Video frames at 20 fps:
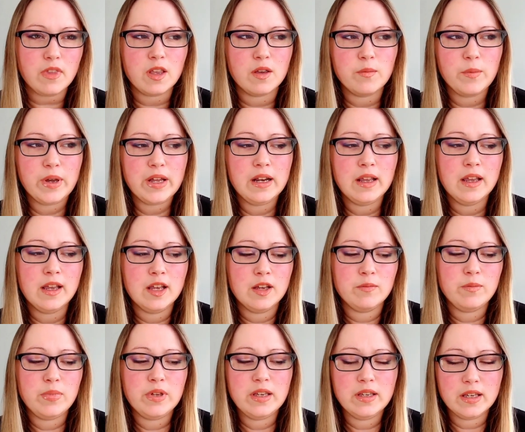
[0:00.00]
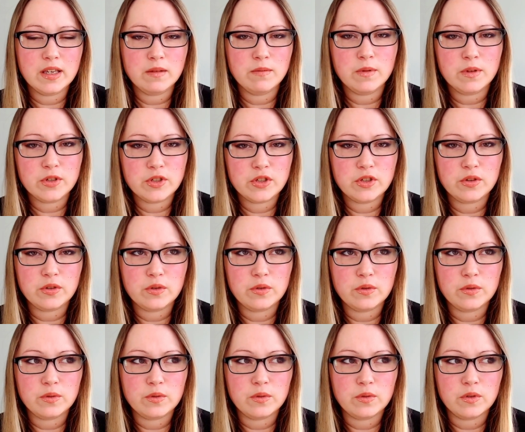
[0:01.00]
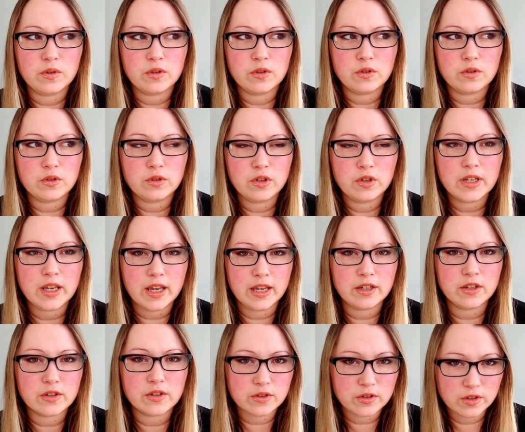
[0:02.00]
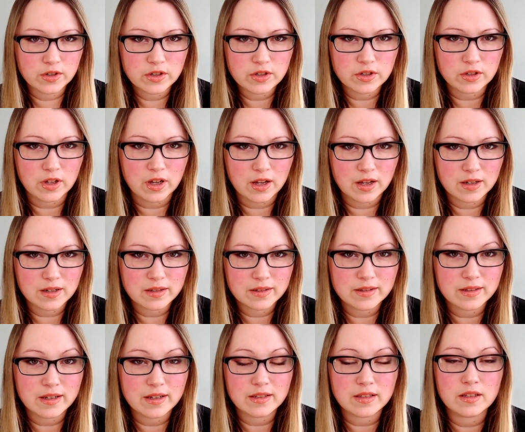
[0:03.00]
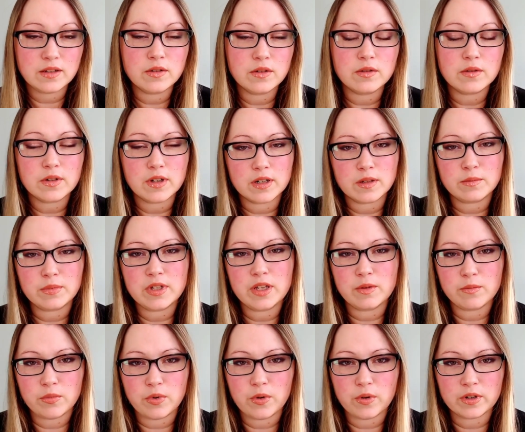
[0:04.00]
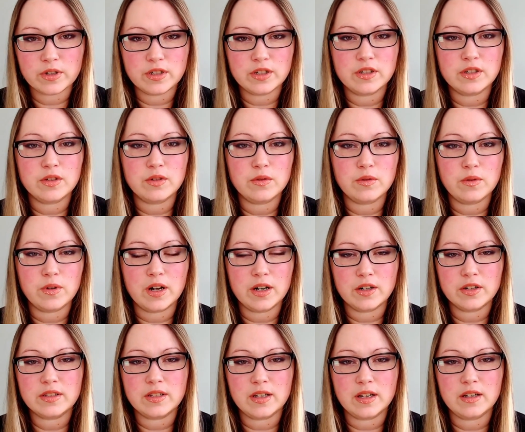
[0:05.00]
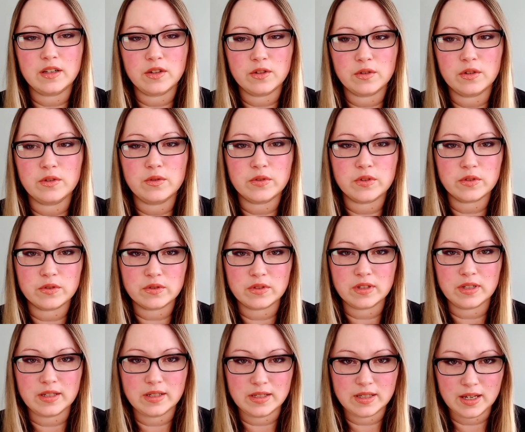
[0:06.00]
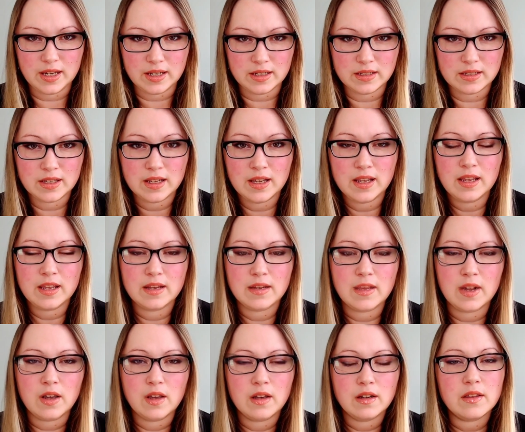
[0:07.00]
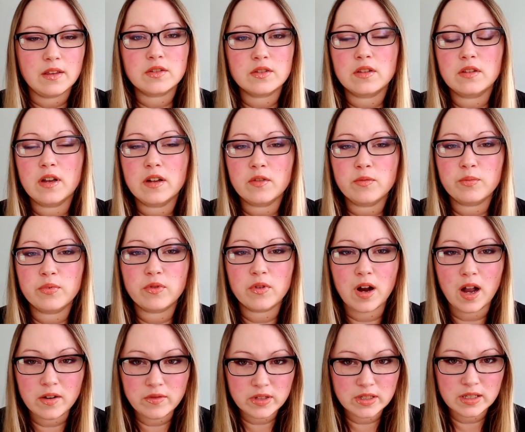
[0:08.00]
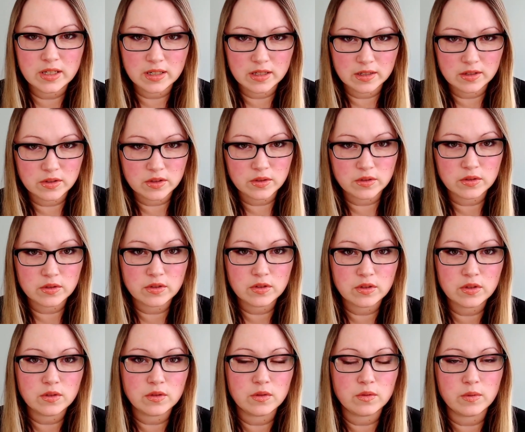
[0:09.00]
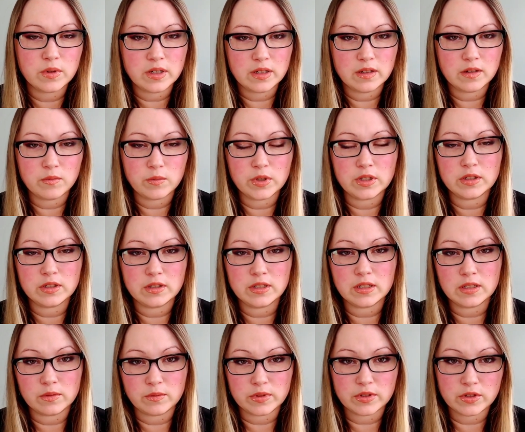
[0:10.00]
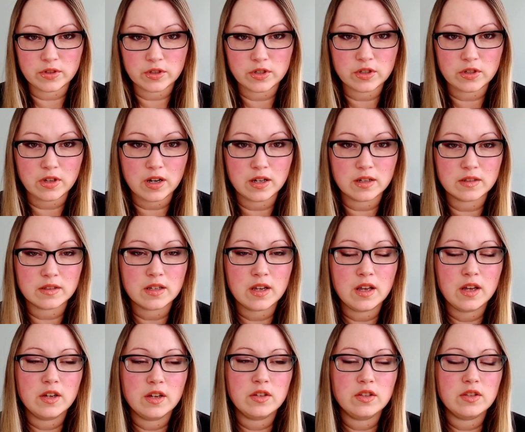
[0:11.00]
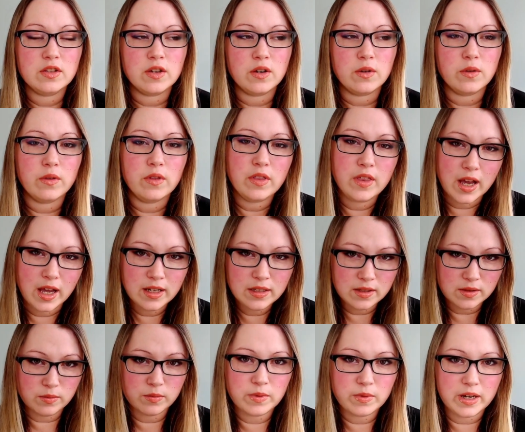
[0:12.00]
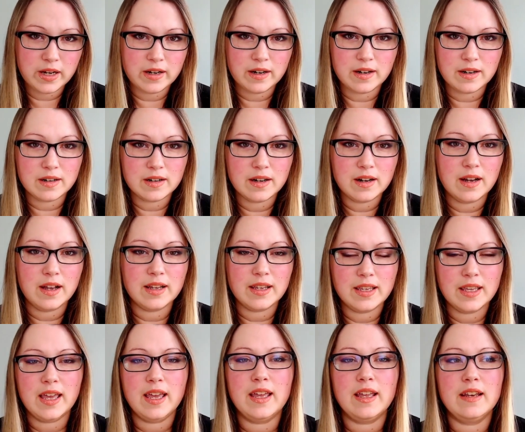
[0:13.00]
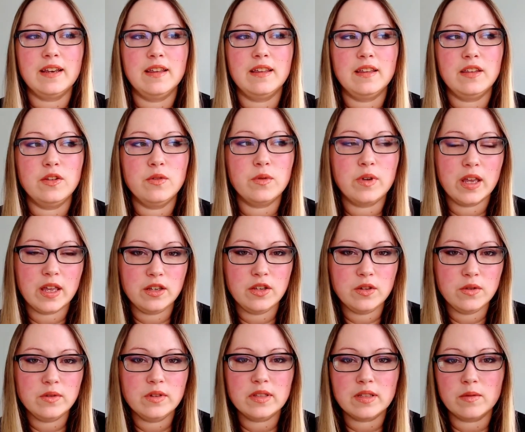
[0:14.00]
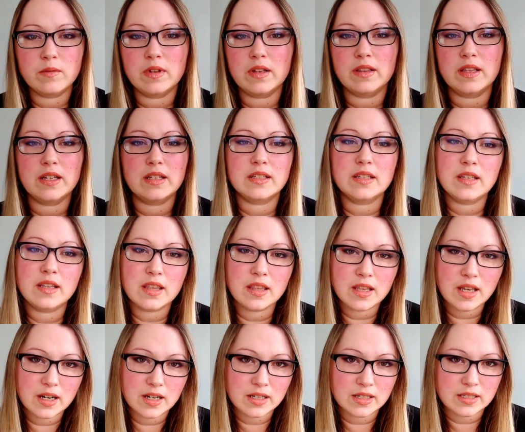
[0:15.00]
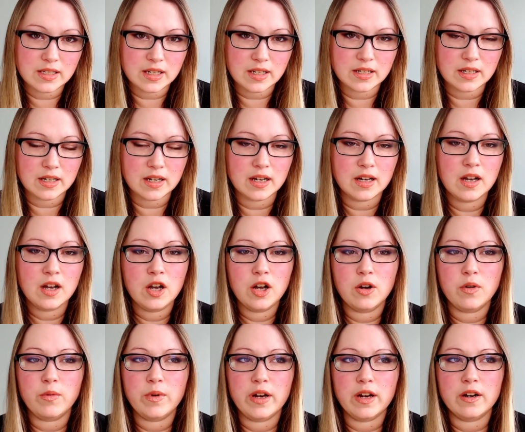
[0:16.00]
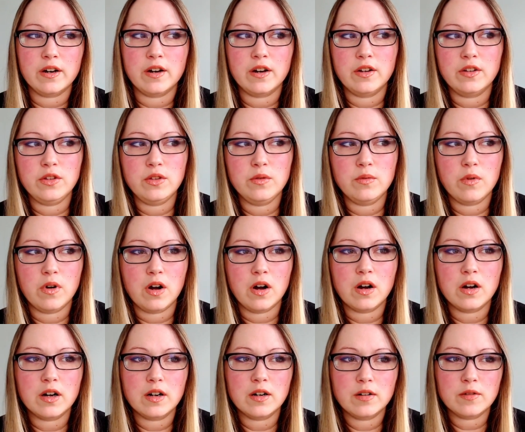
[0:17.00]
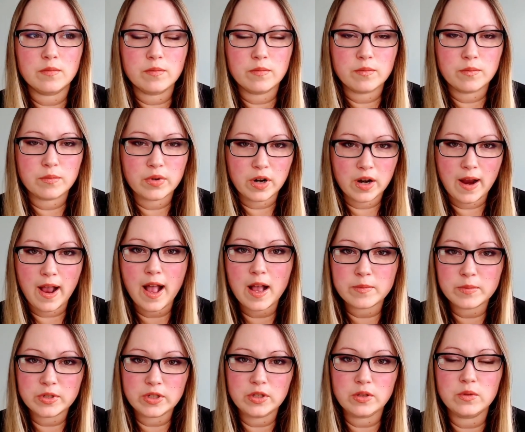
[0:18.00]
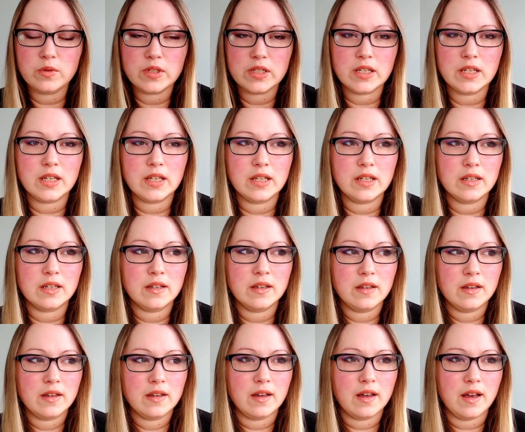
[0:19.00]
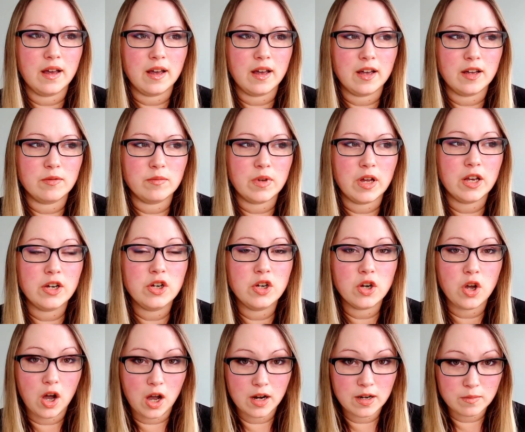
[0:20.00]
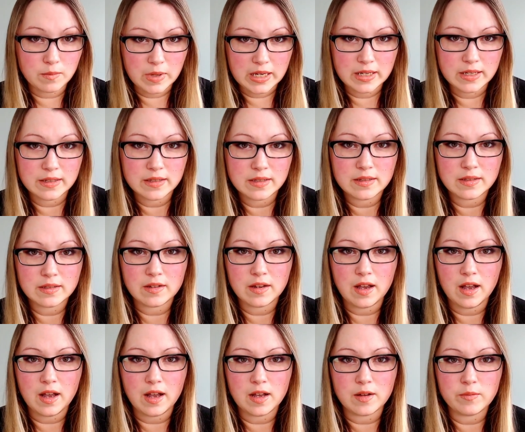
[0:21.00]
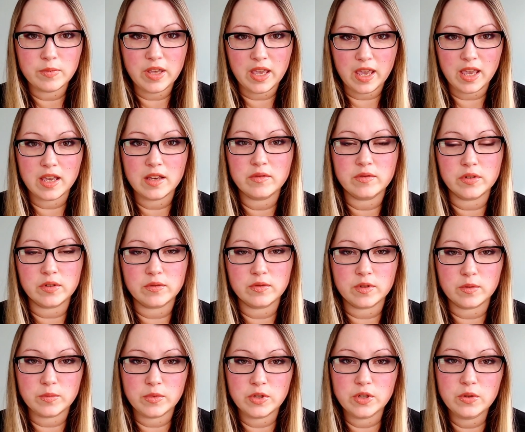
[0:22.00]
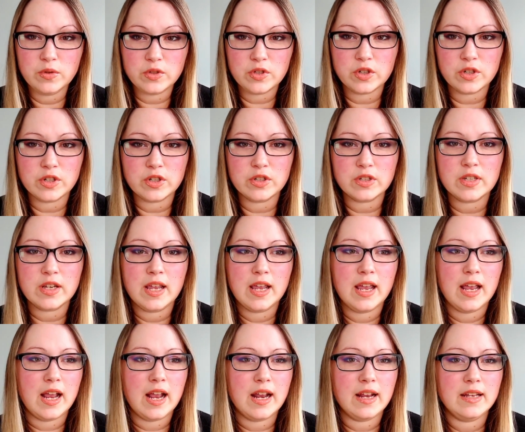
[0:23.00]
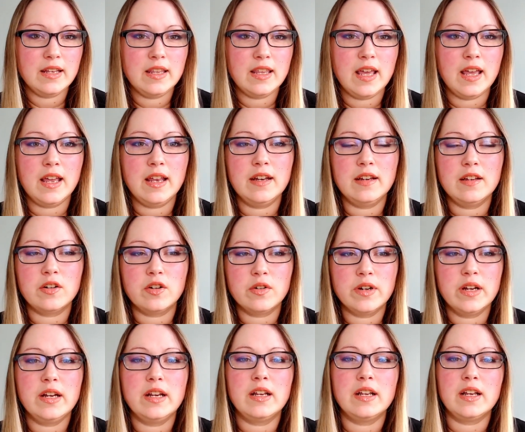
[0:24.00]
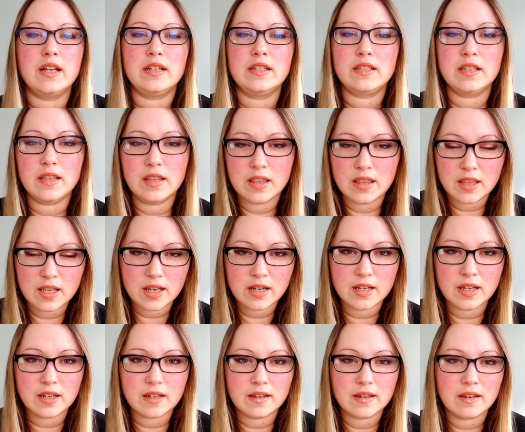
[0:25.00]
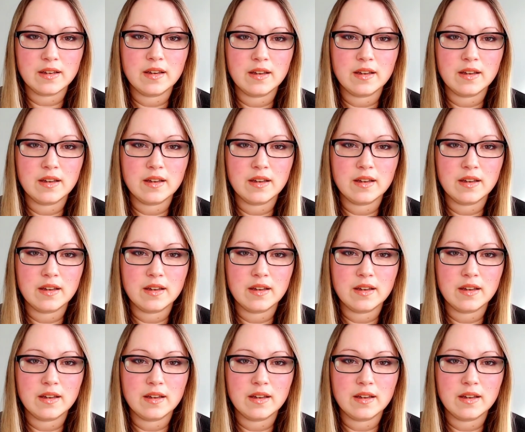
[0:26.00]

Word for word: But being able to look at your search logs is incredibly important to understanding your user's intent. Now, there's a lot of privacy concerns too when dealing with search logs. So that's where, again, you can use something like synthetic data, where you are perhaps using anonymous behavior from users and then creating a synthetic